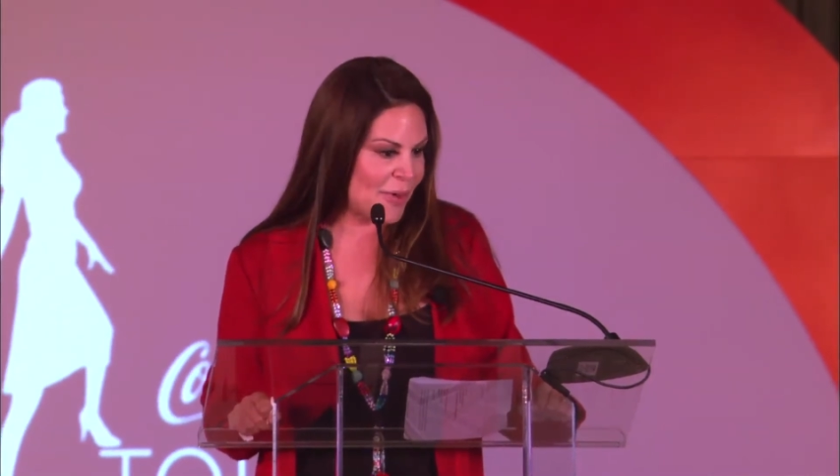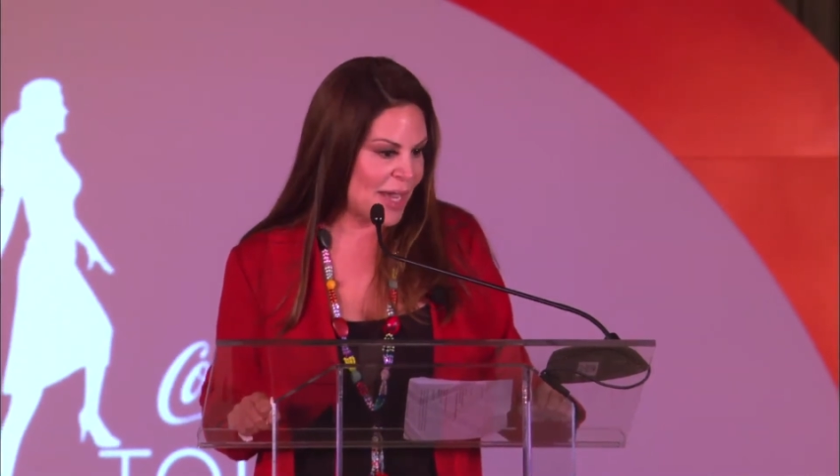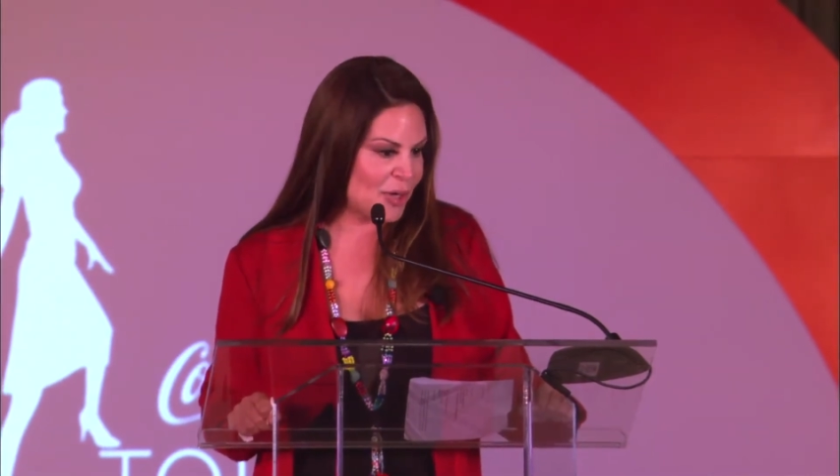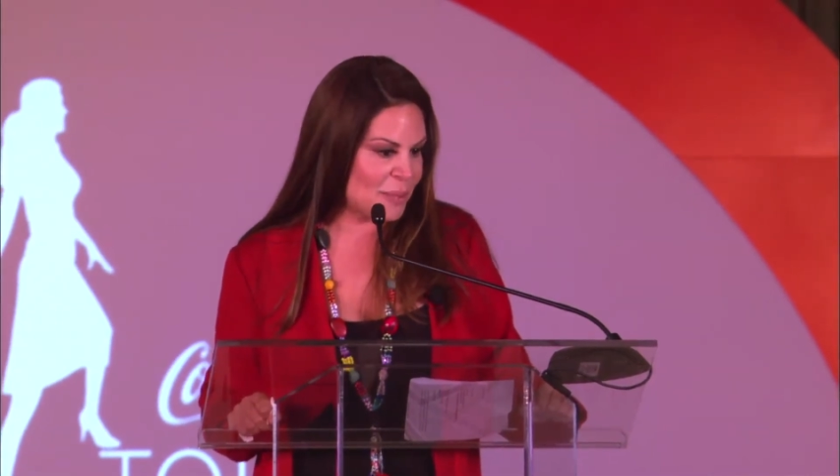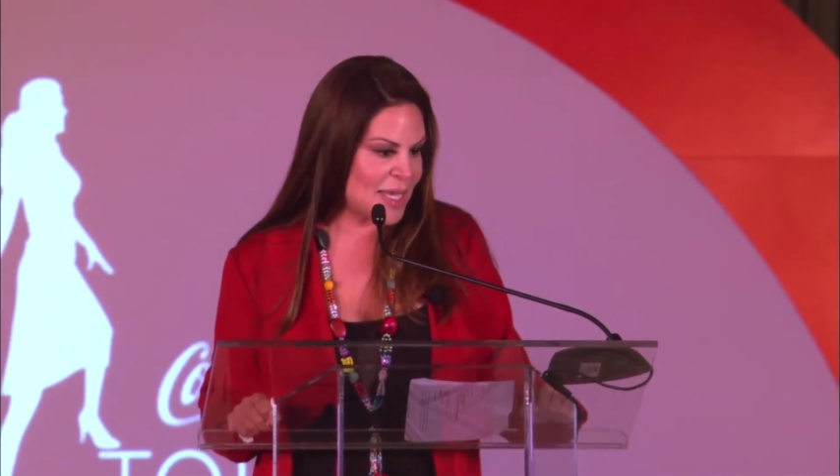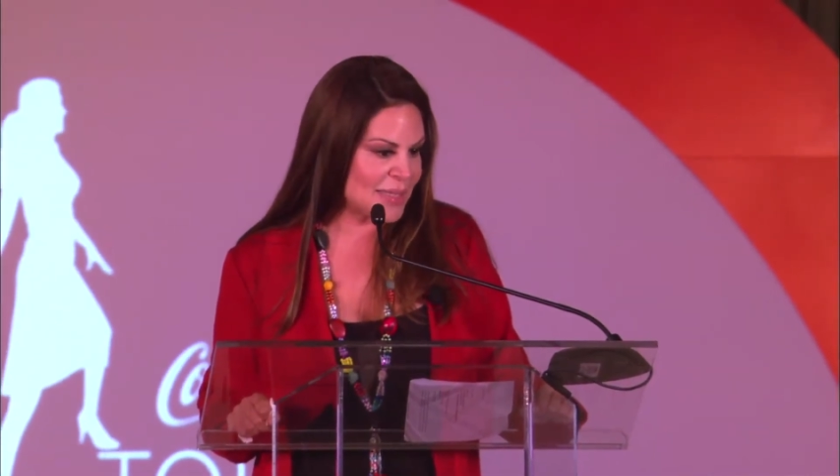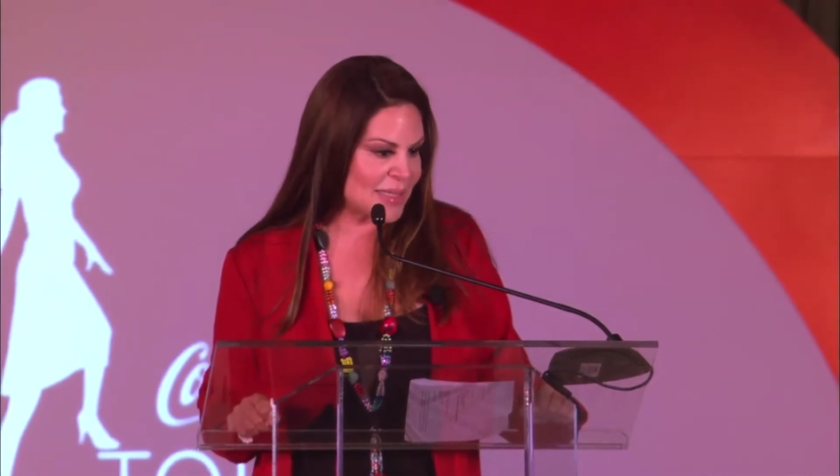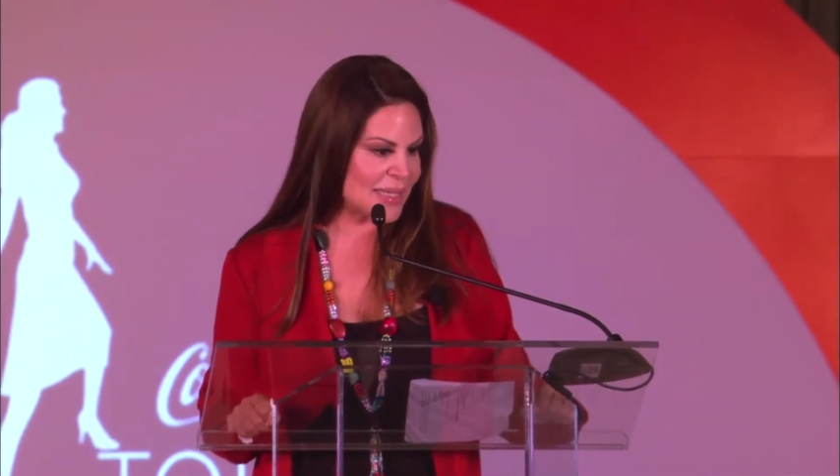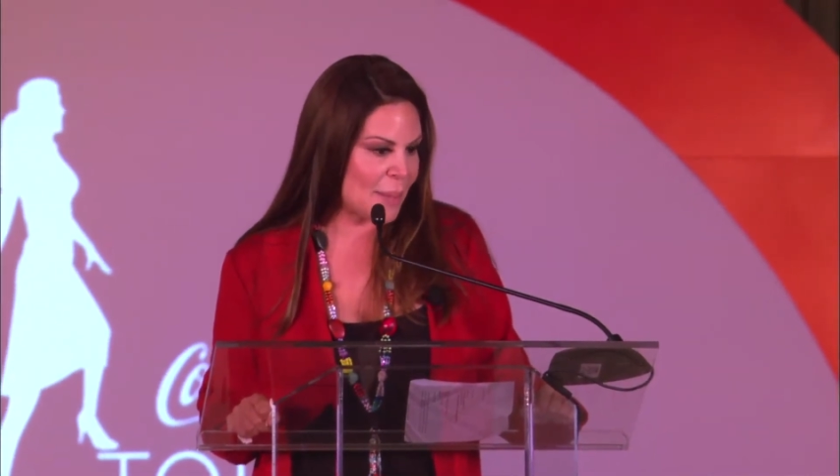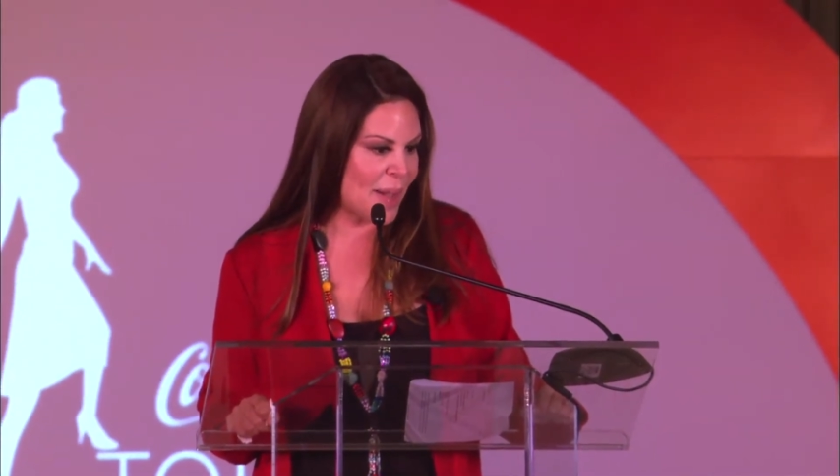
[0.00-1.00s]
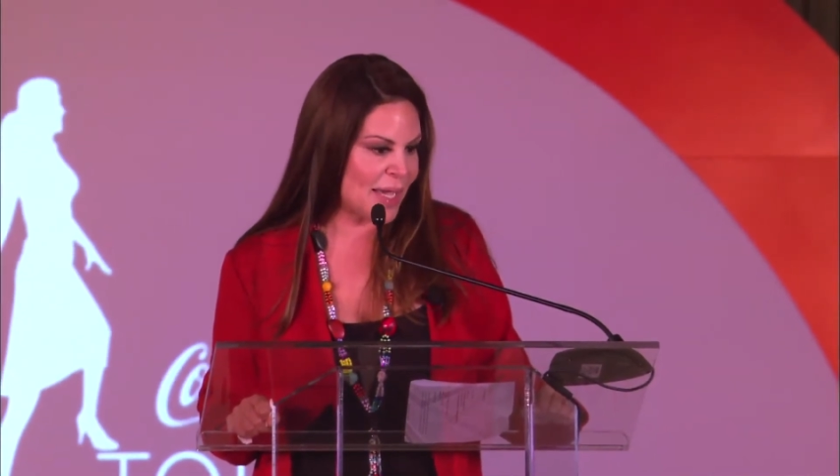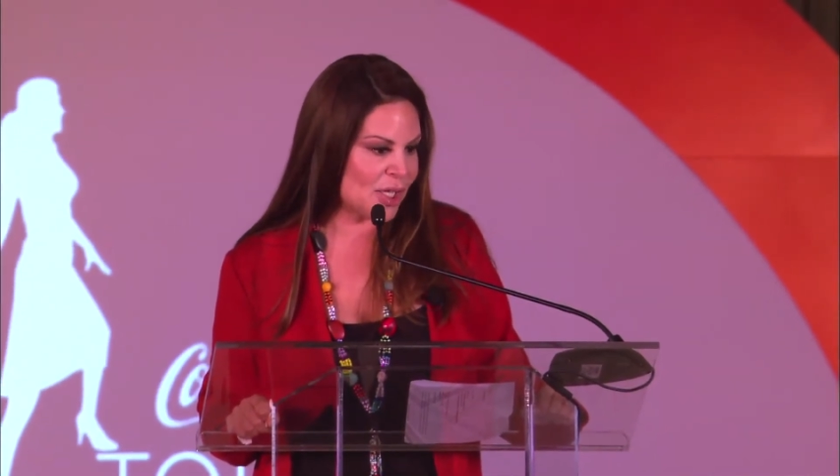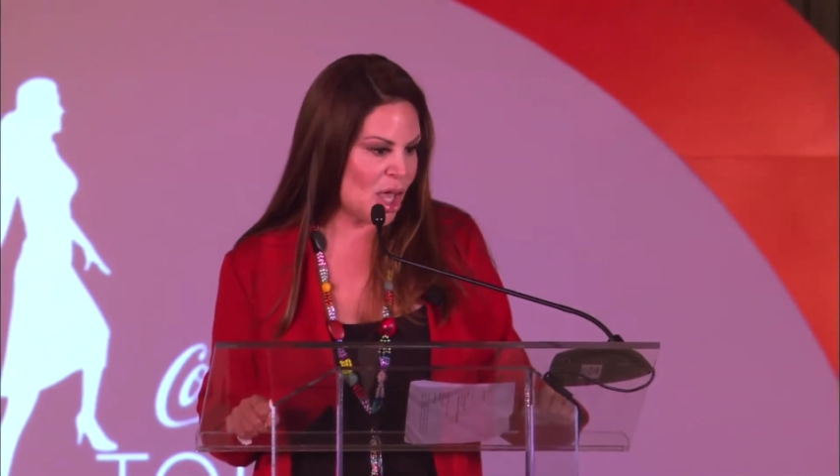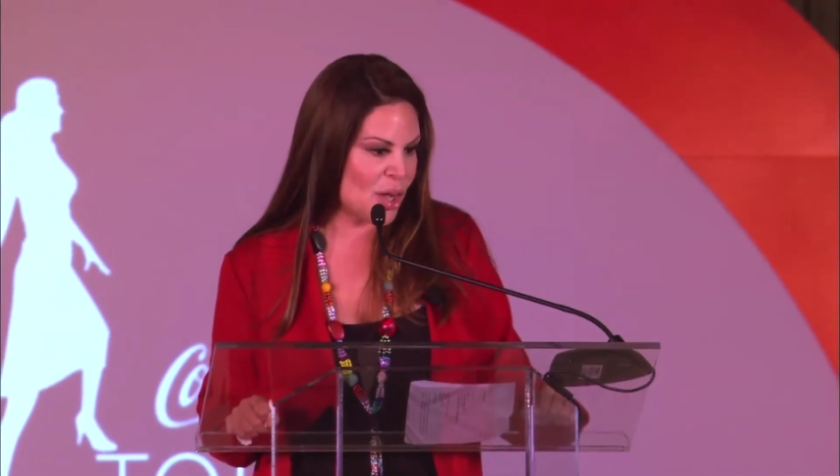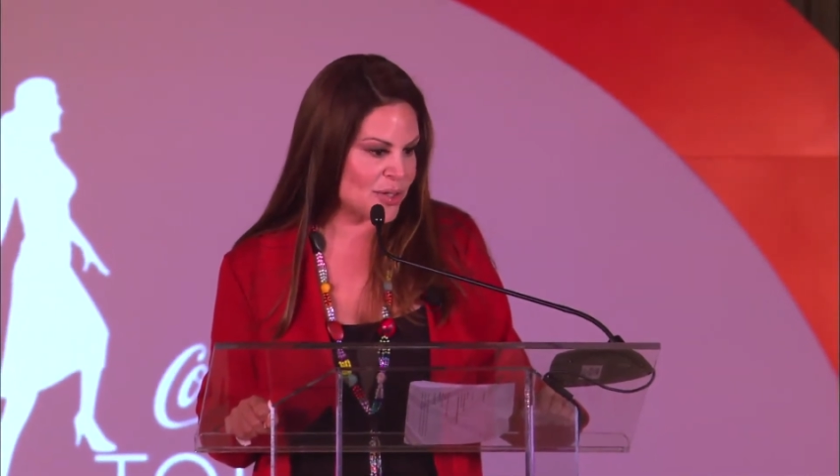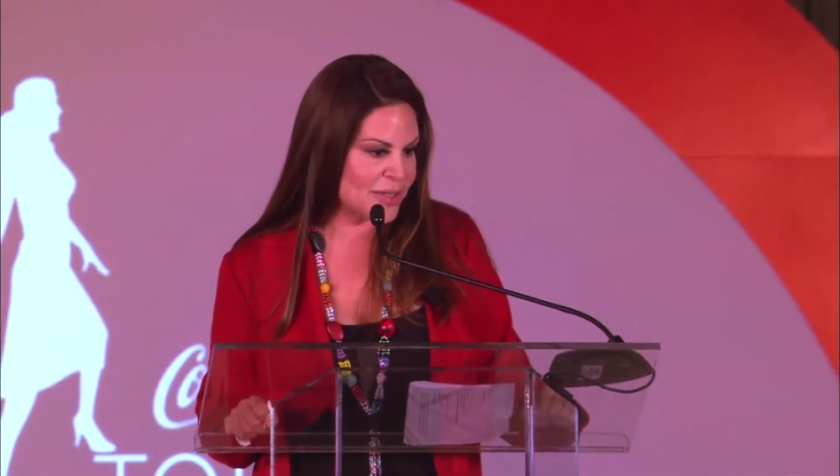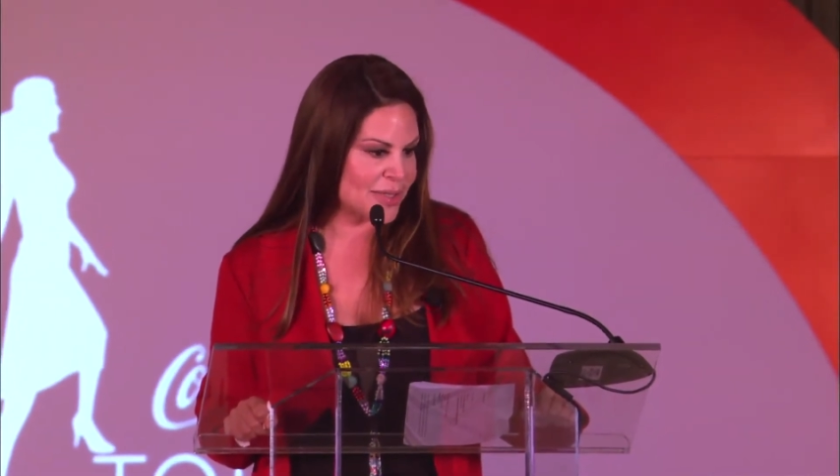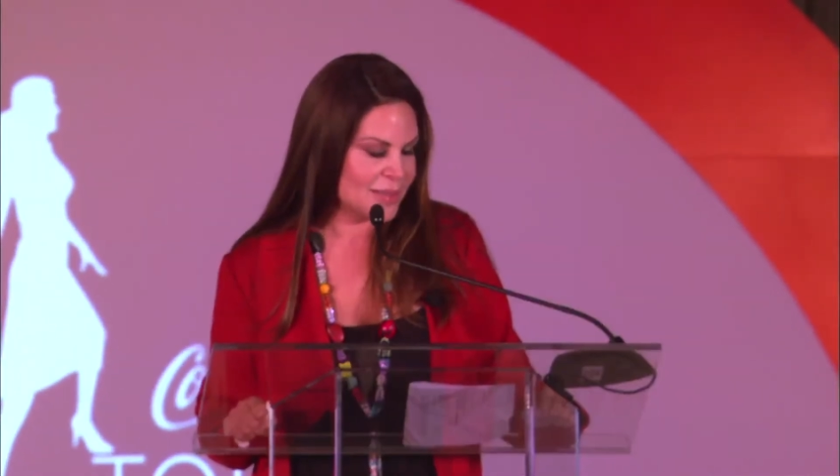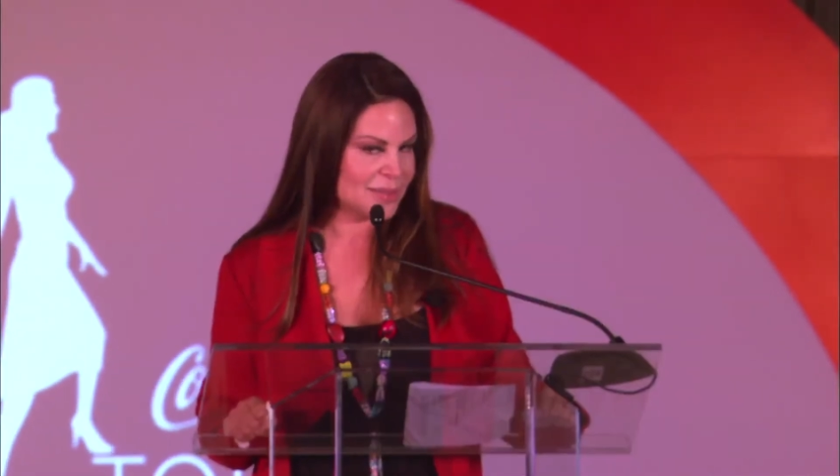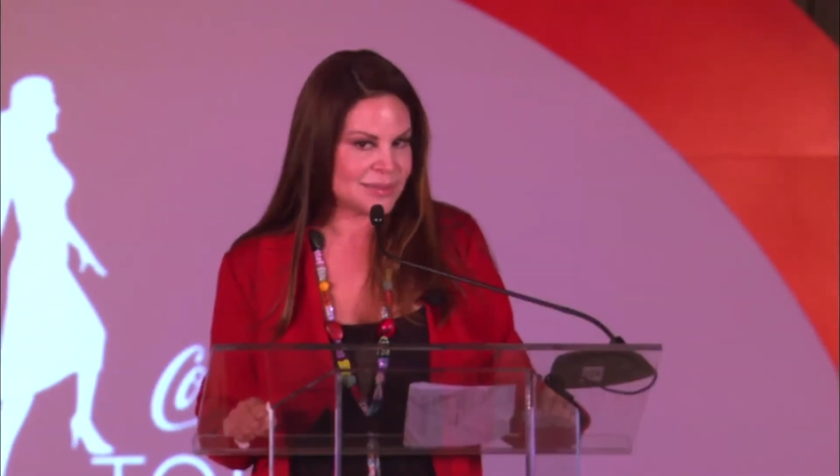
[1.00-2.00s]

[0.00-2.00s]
right, Ormise? And stop buying clothes.